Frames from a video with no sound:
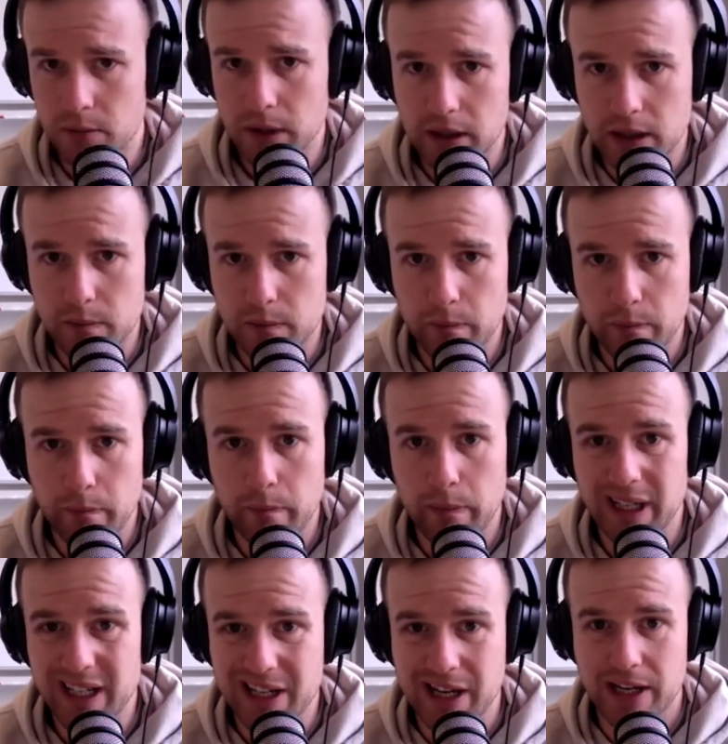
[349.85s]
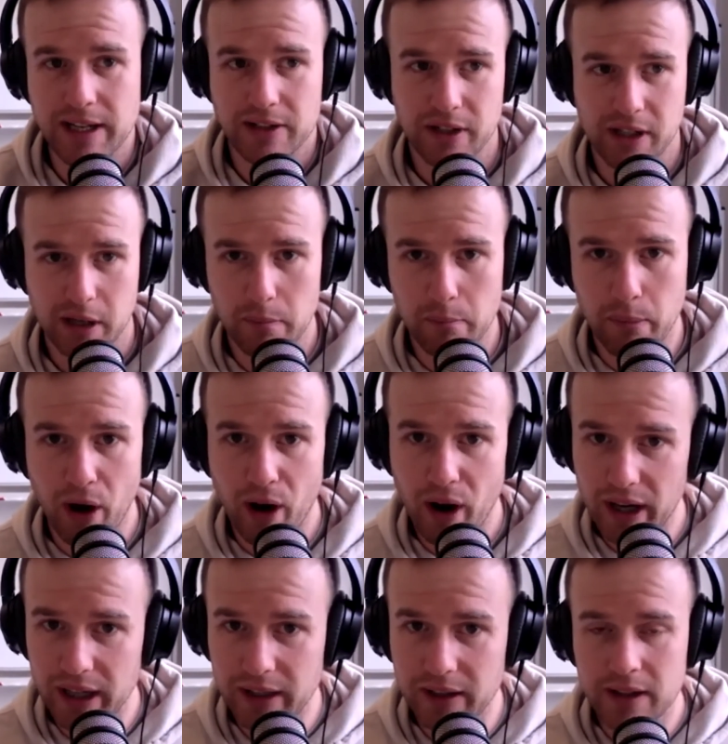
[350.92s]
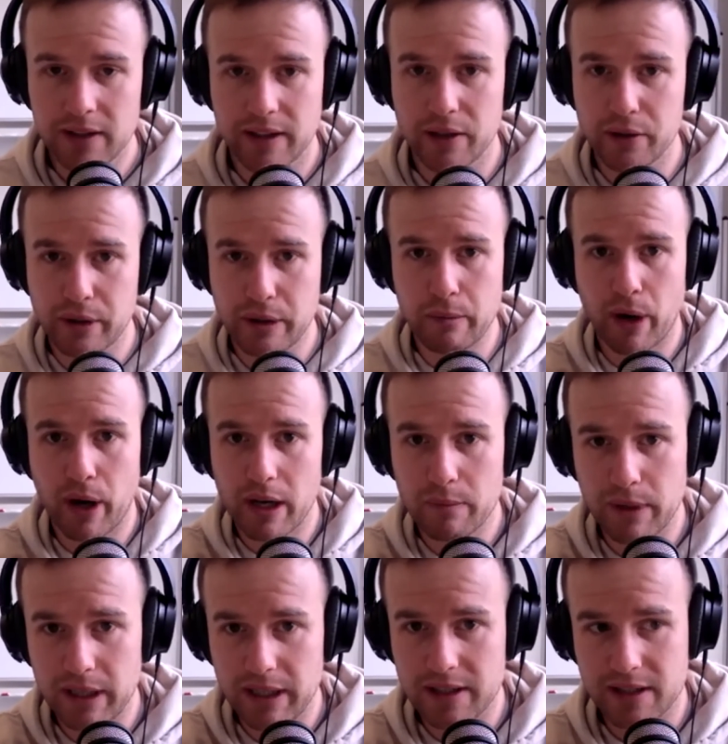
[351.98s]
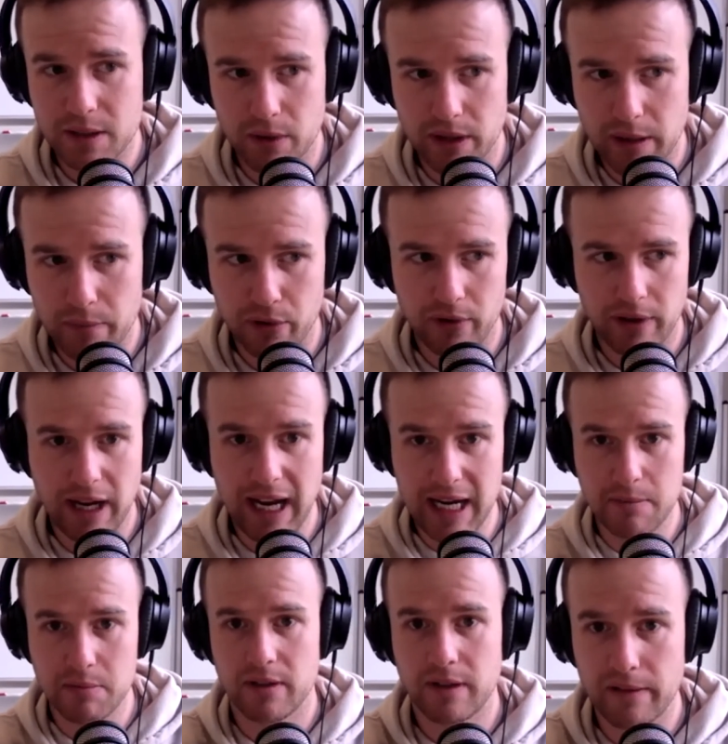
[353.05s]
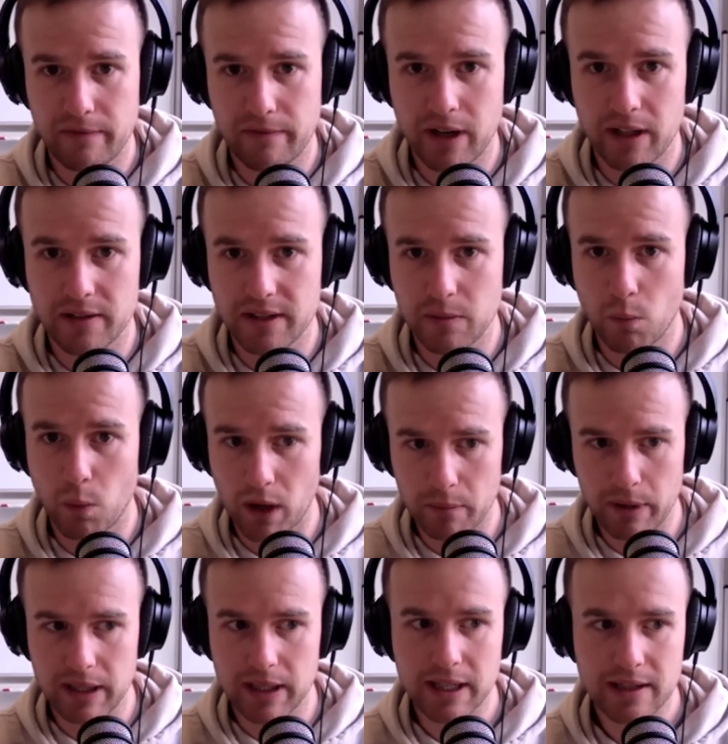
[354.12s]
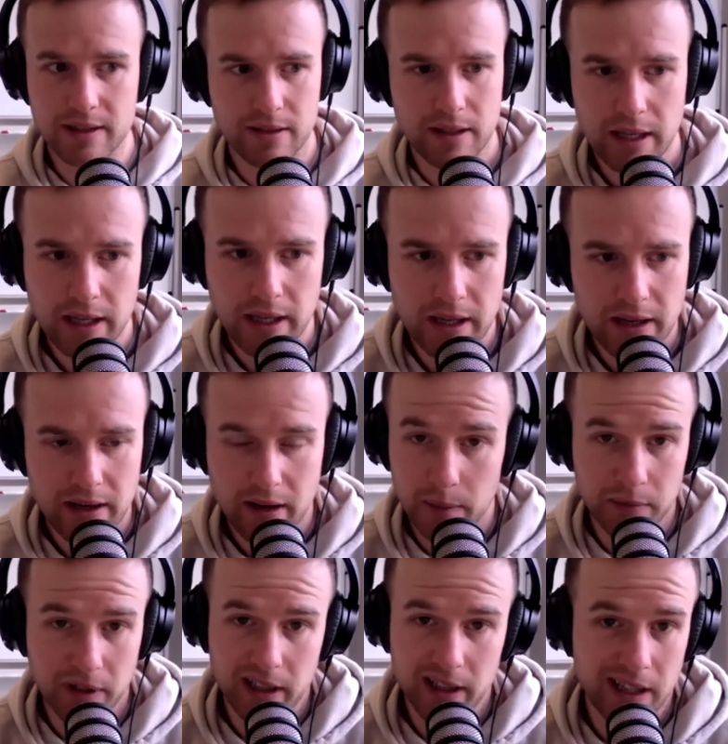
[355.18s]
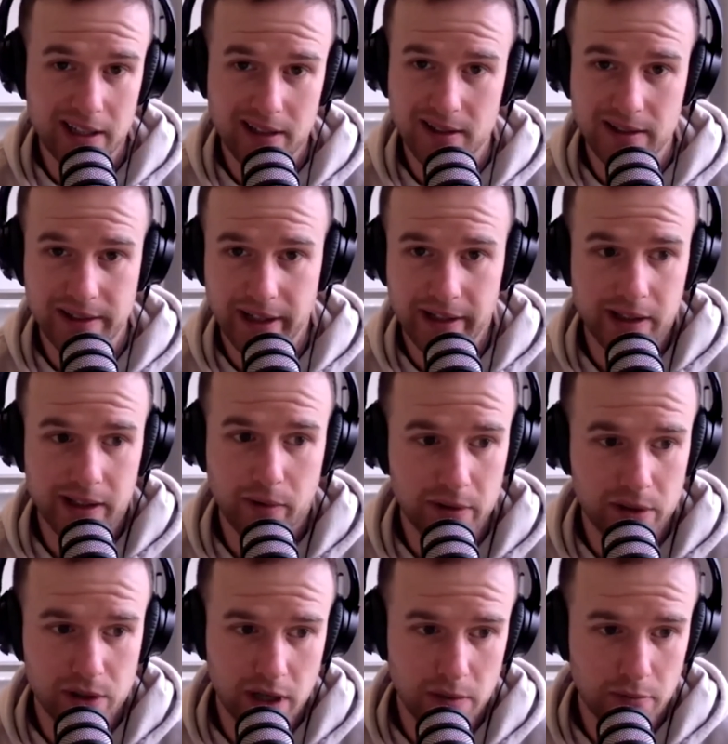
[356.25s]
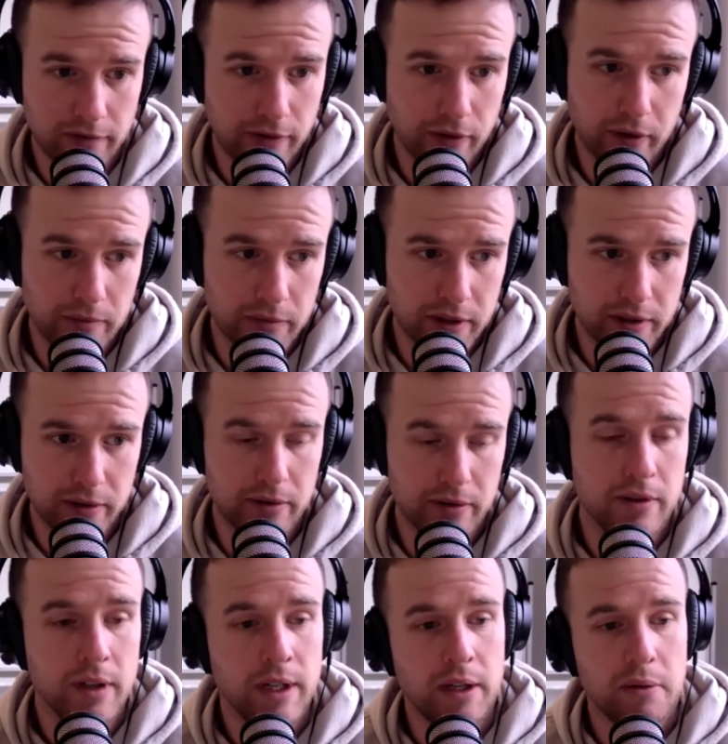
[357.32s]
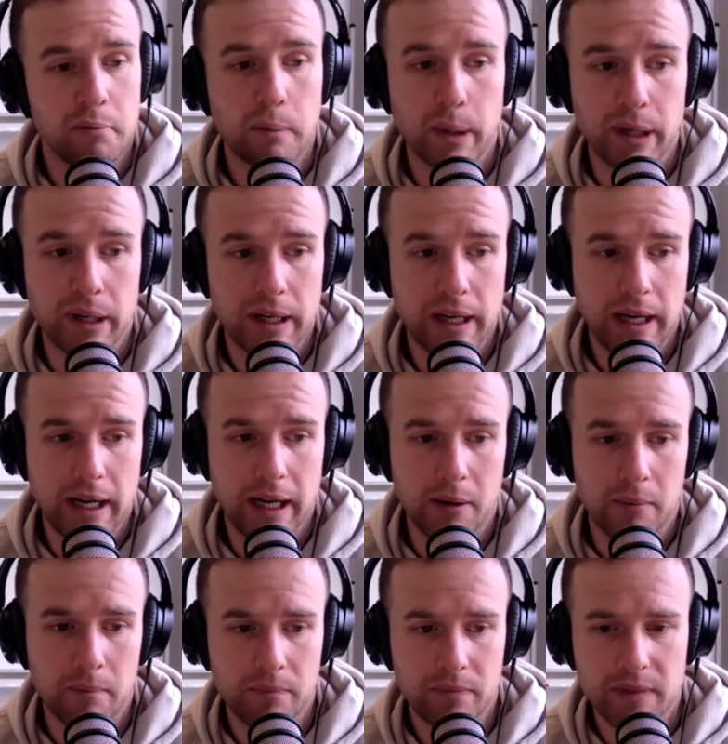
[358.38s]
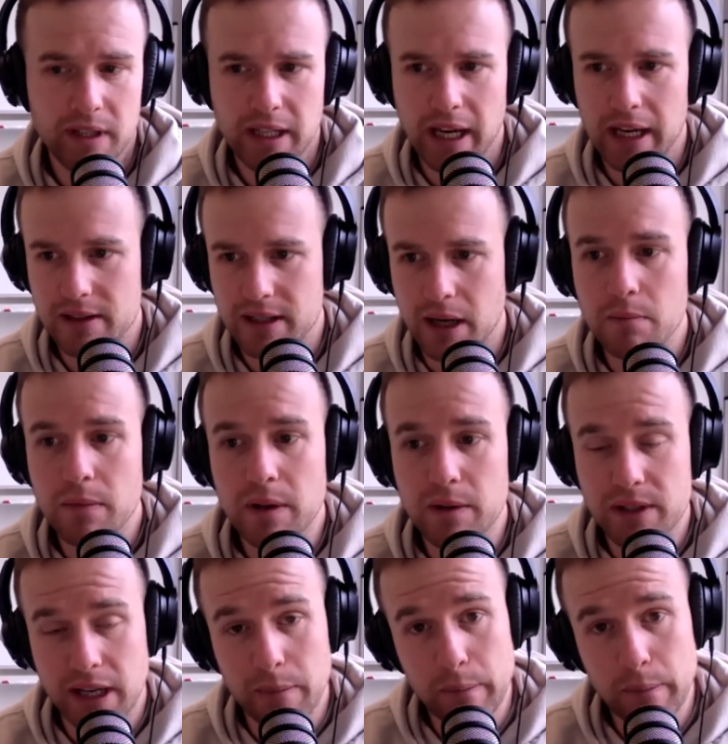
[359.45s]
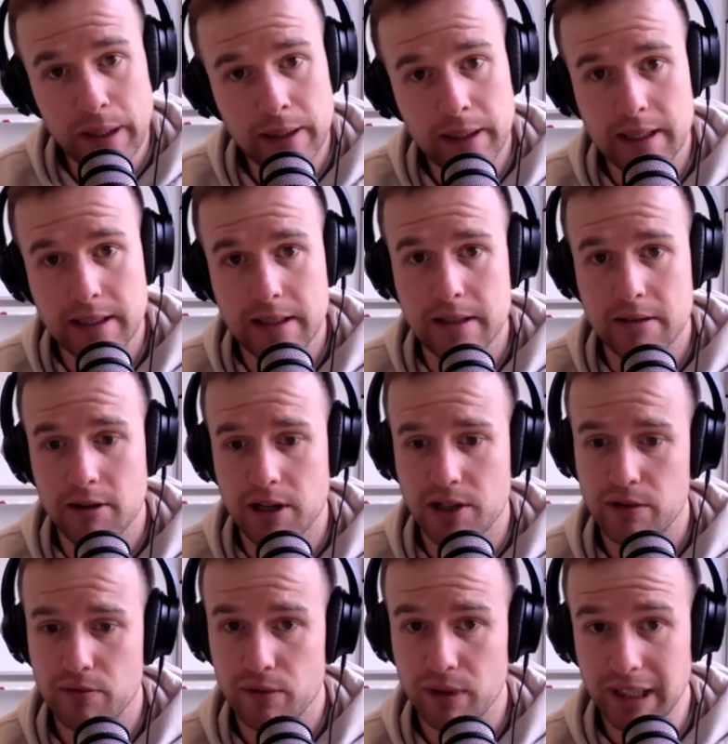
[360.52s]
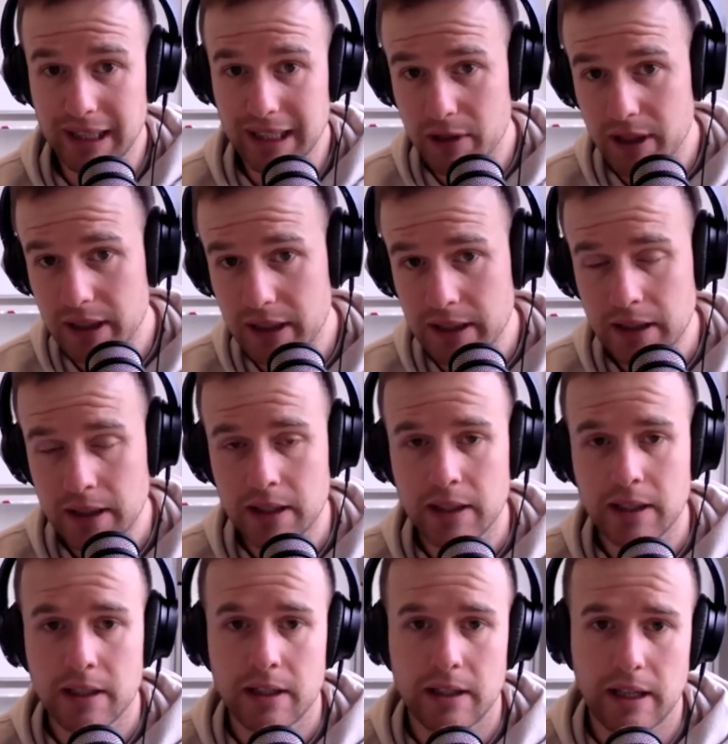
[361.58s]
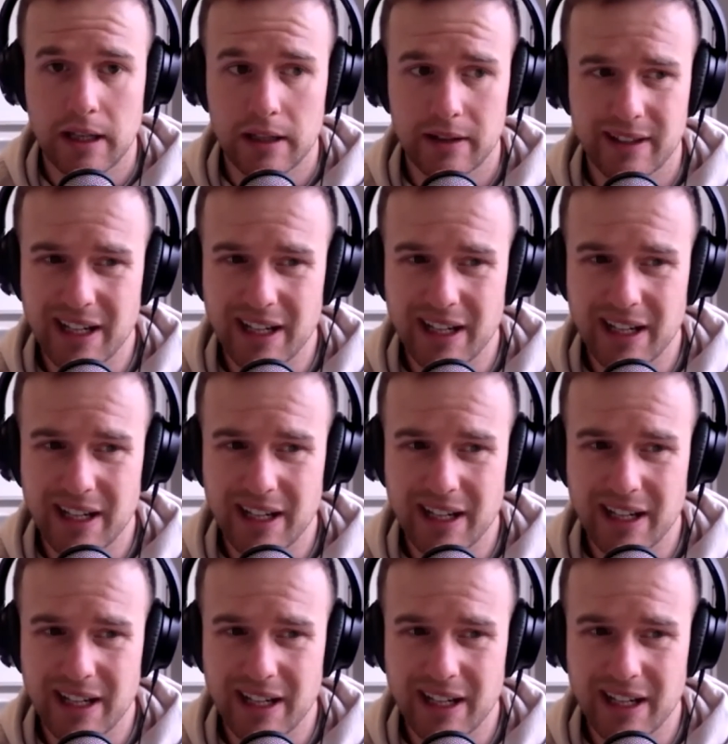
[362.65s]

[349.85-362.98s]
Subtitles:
because BetaShares actually combine PDSs where they put heaps of their funds in one PDS. I'm going to guess and say that's probably cheaper for them to do. But some PDSs are actually really limited and